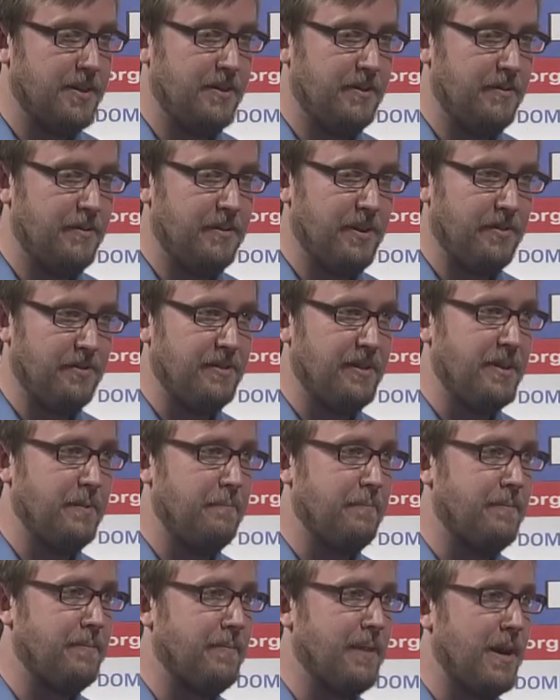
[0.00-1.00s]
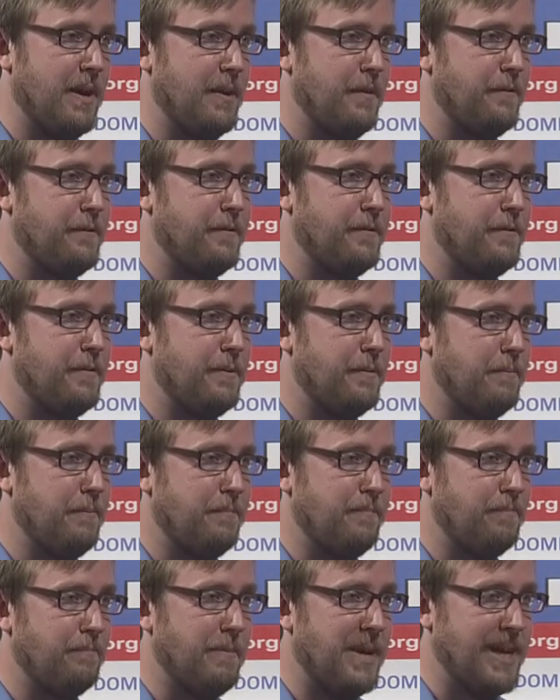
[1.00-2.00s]
system of
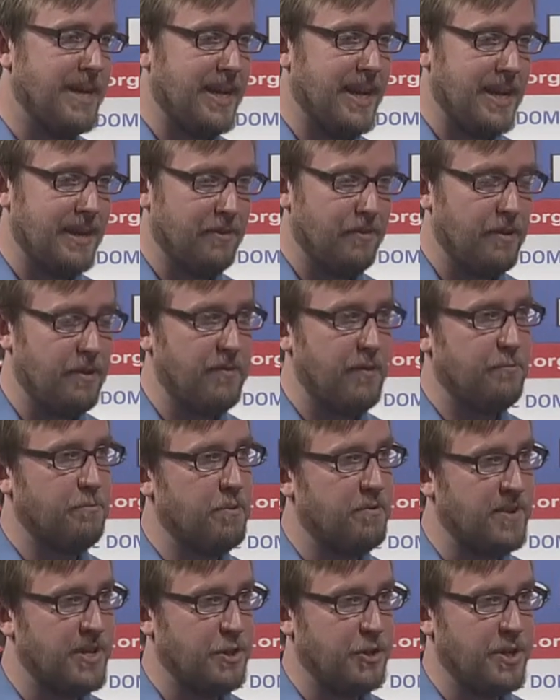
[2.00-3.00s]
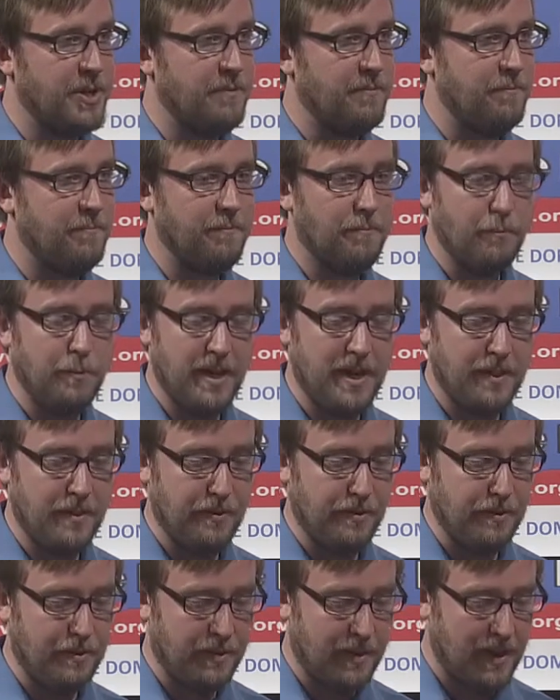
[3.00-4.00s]
Medicaid service provision
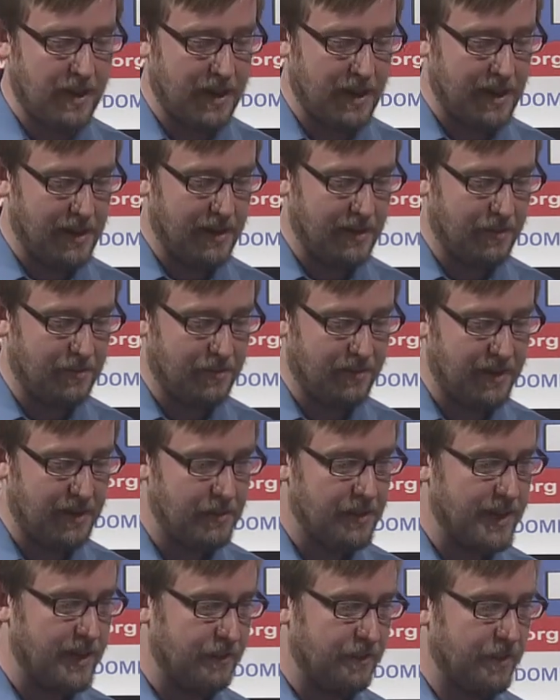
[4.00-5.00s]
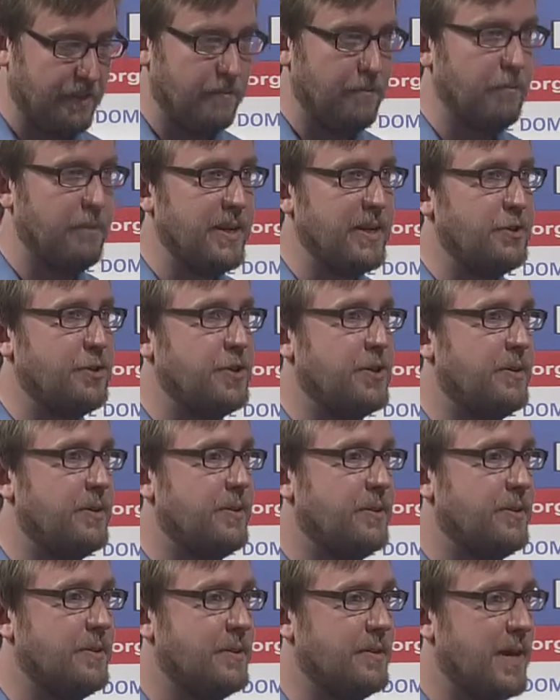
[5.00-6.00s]
with a series of
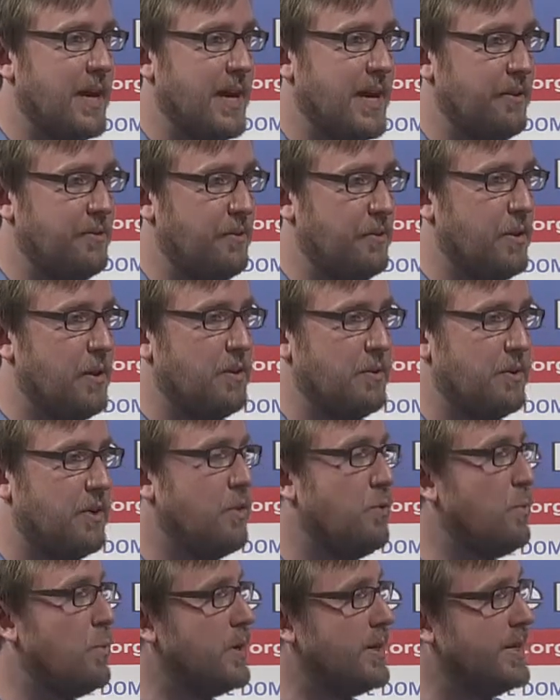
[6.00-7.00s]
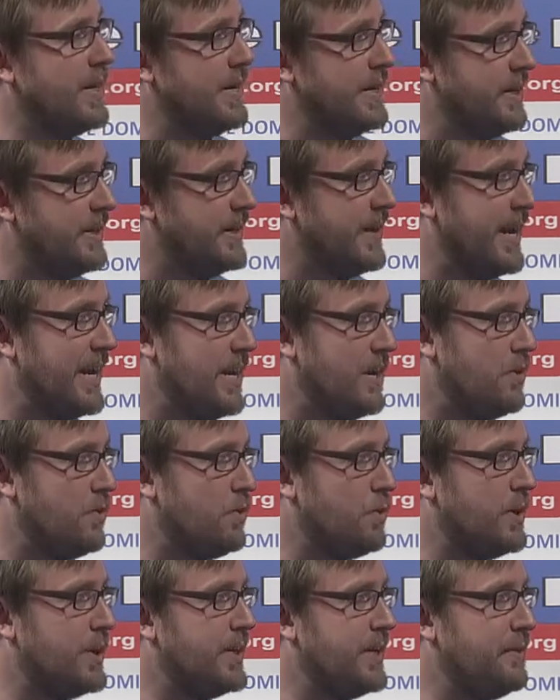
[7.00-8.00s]
regional so-called coordinated care
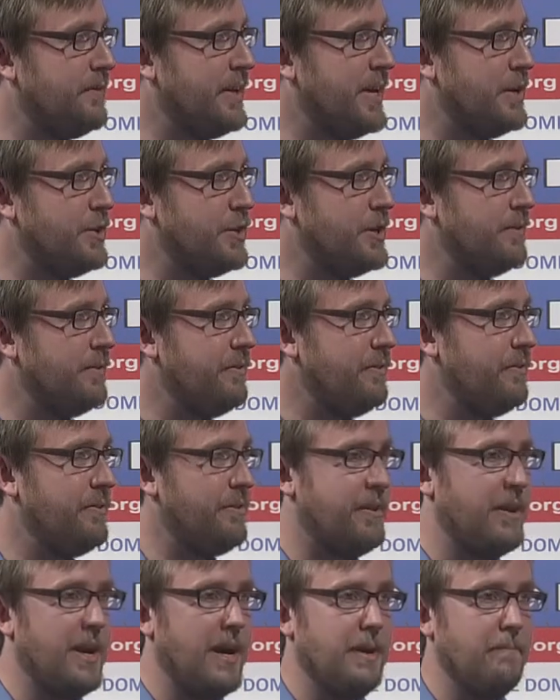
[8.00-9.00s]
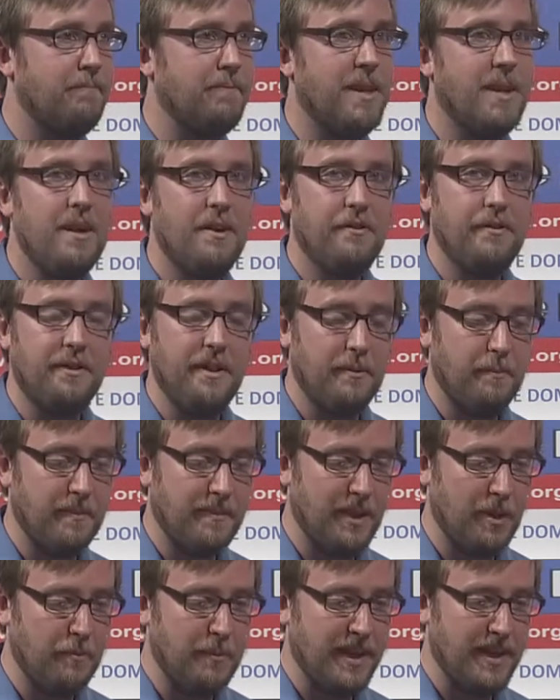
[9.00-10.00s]
organizations. So
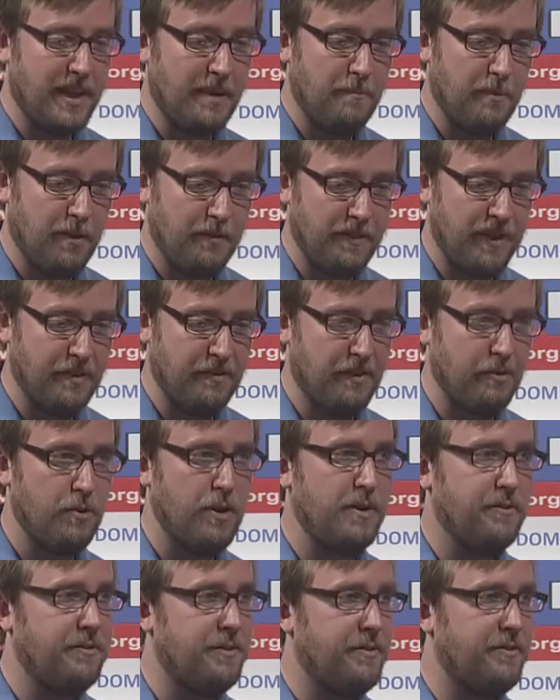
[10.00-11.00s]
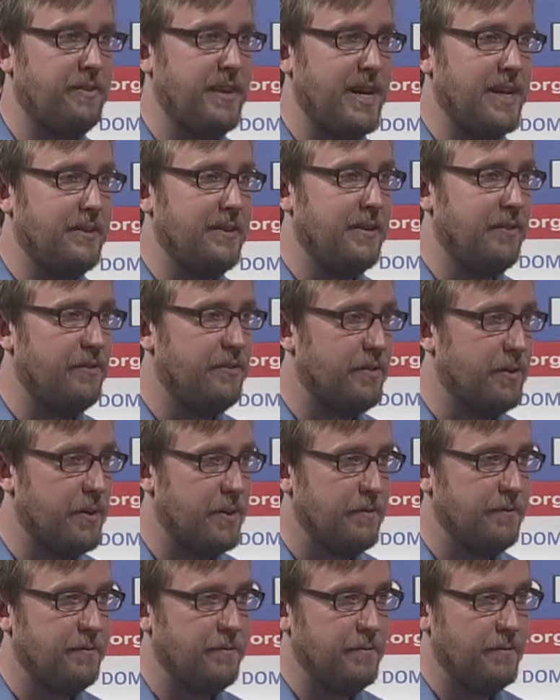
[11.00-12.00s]
there'll be a number of these across the state that
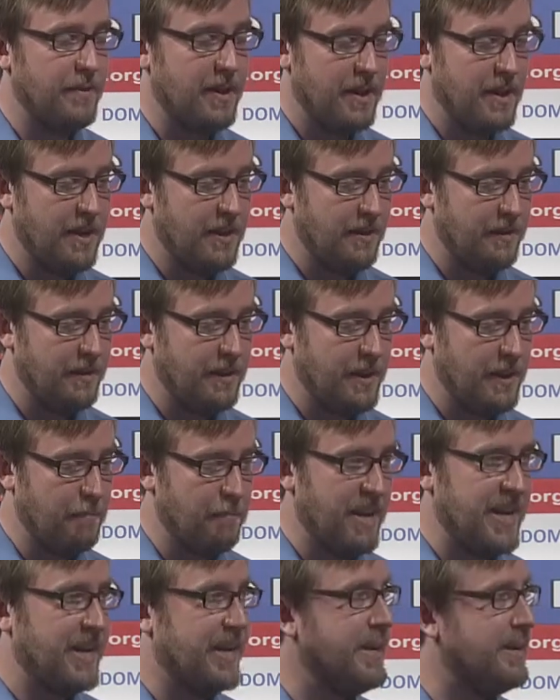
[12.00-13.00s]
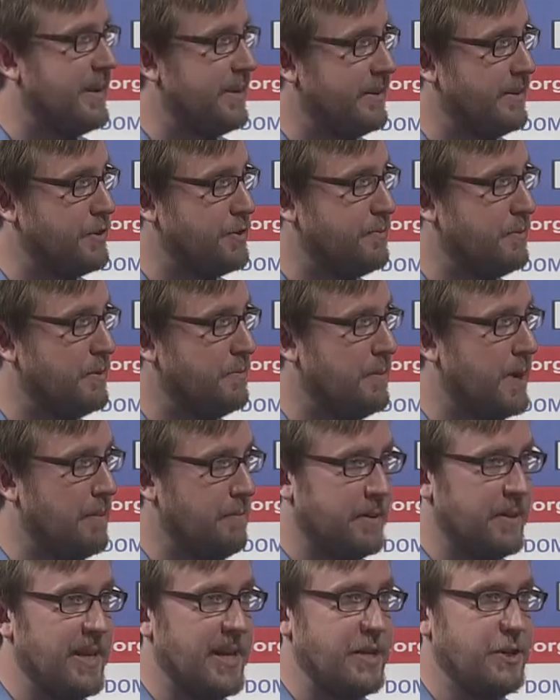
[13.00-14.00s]
serve the Medicaid eligible
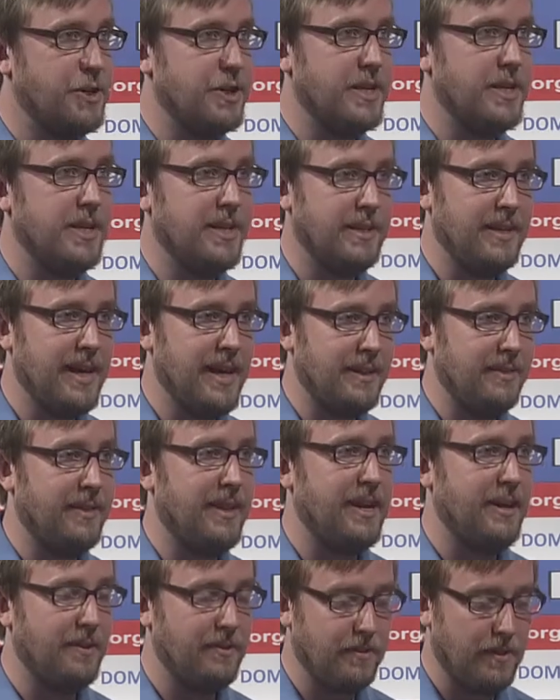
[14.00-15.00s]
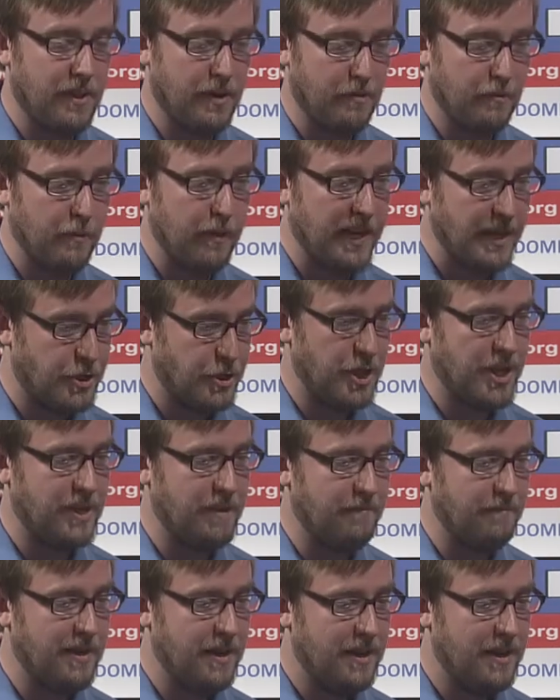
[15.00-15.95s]
population in their region.